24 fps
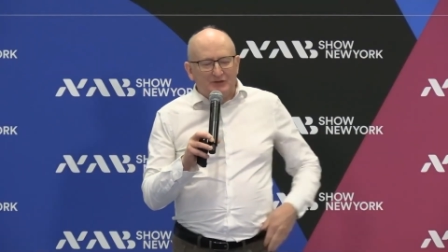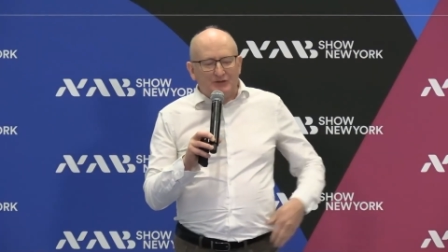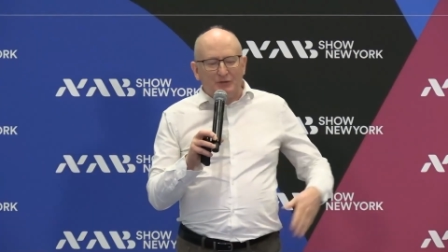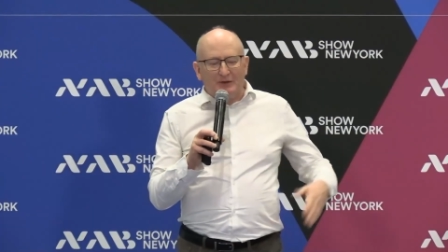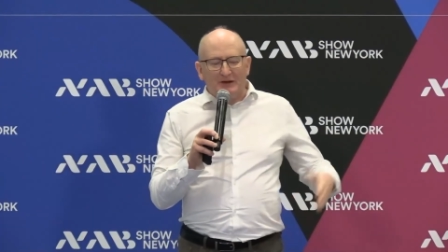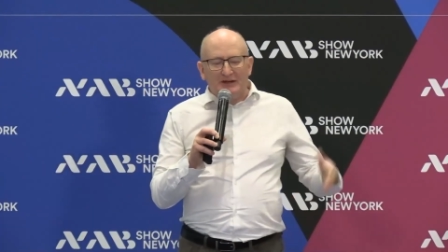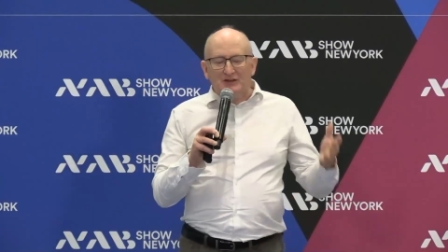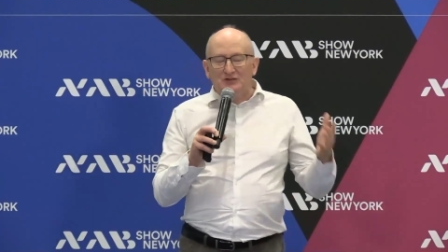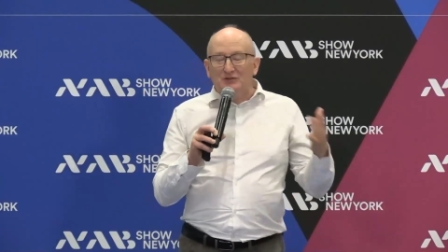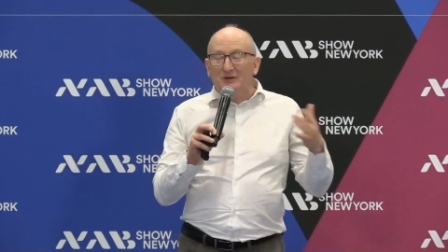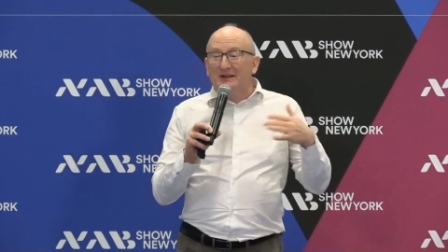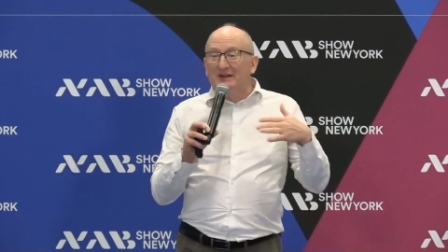
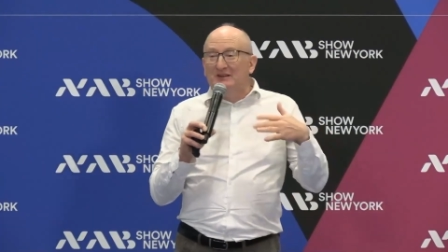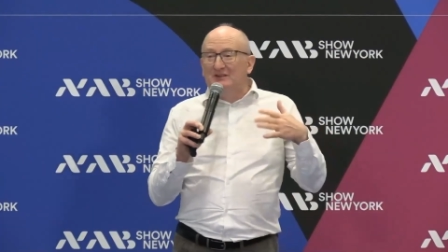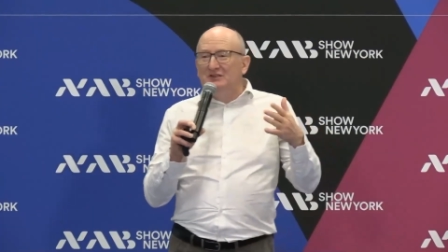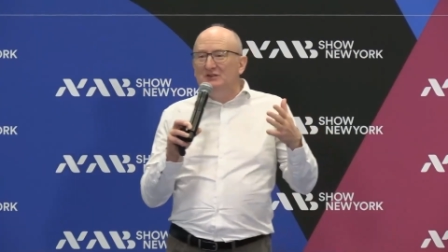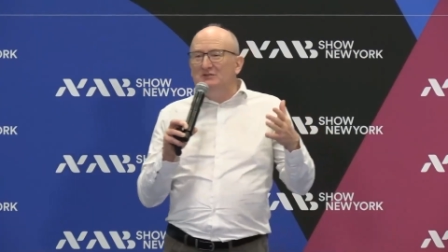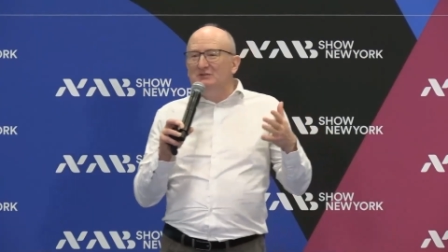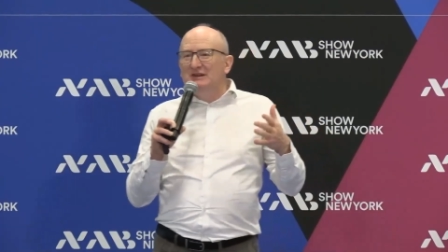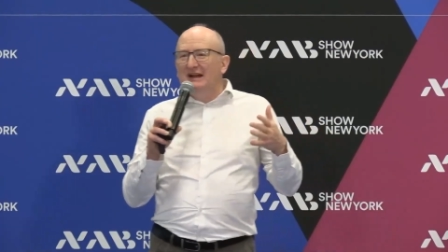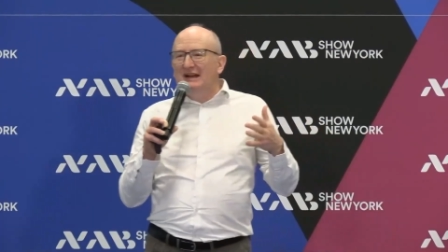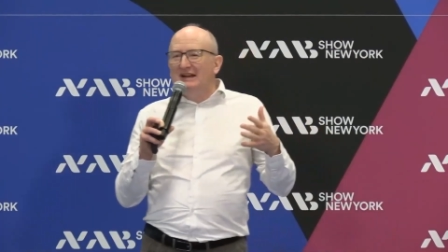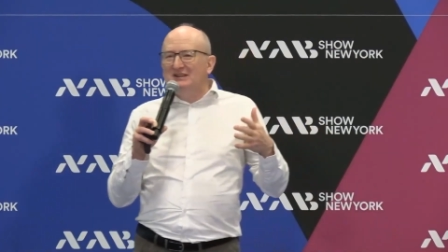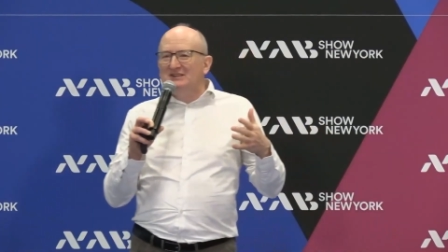
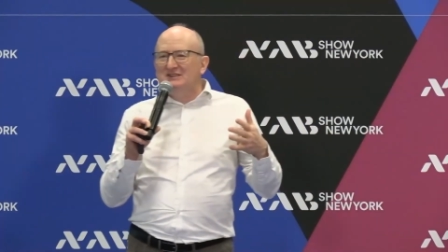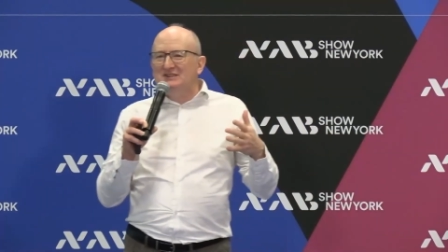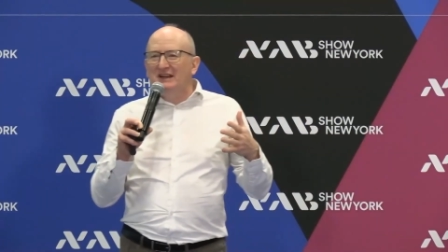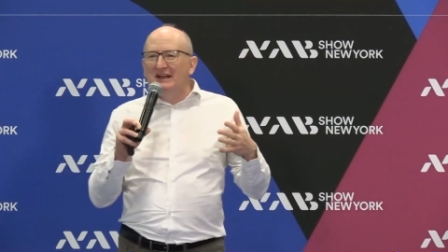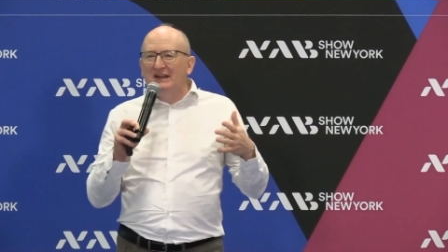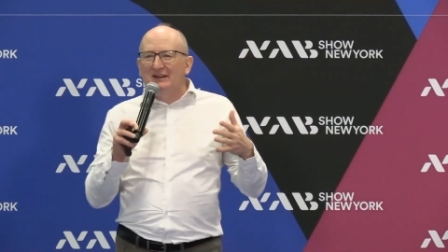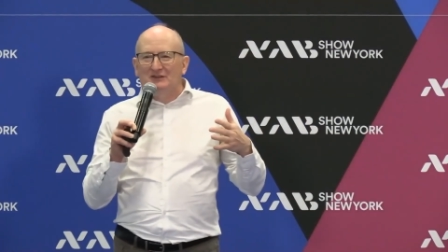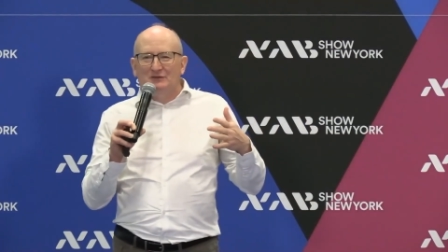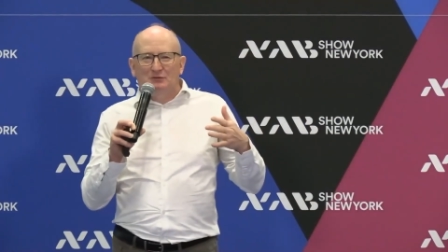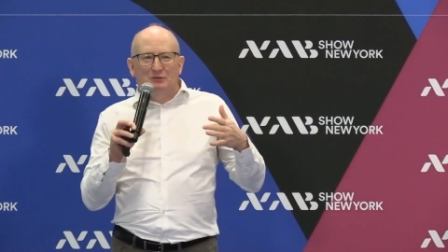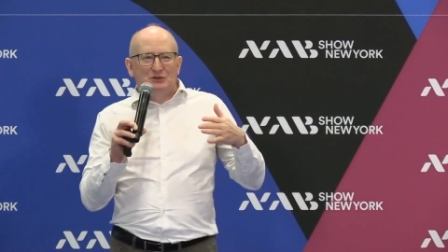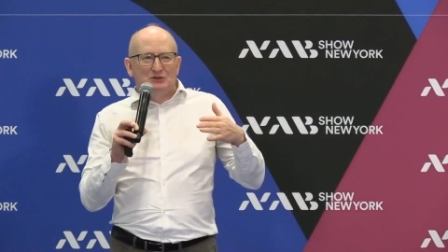
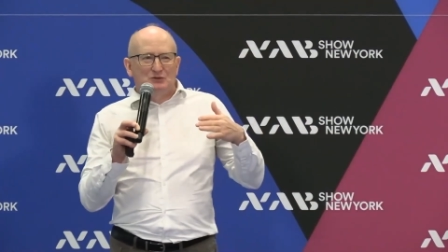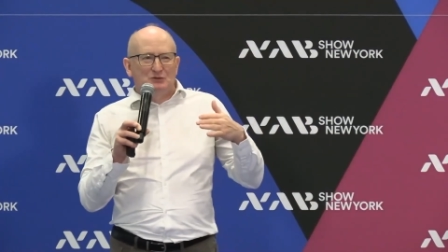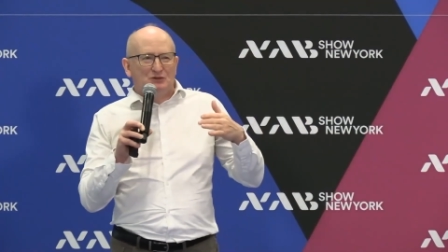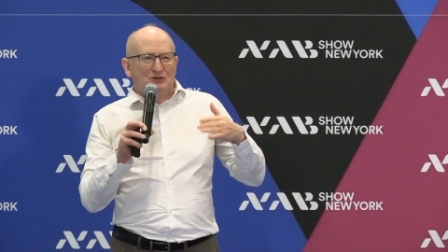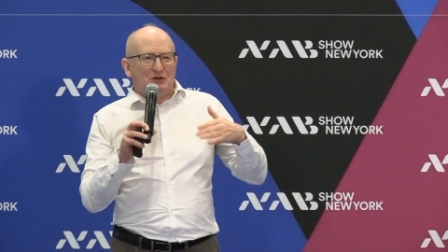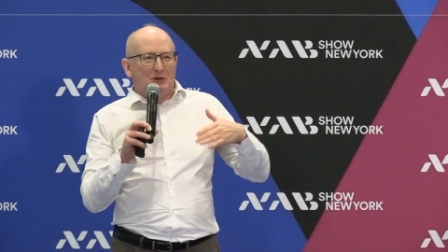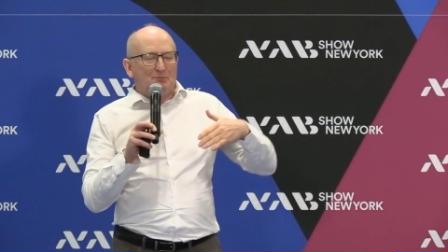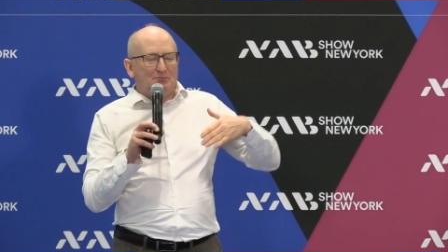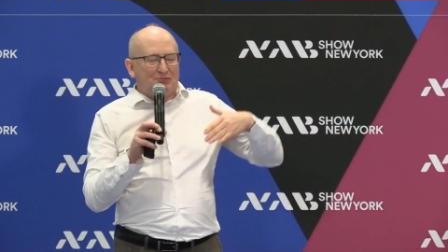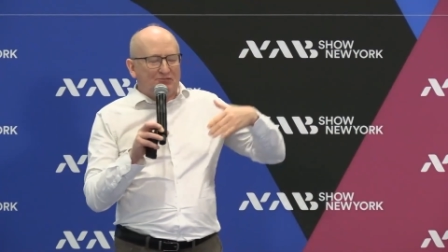2022-6, which was a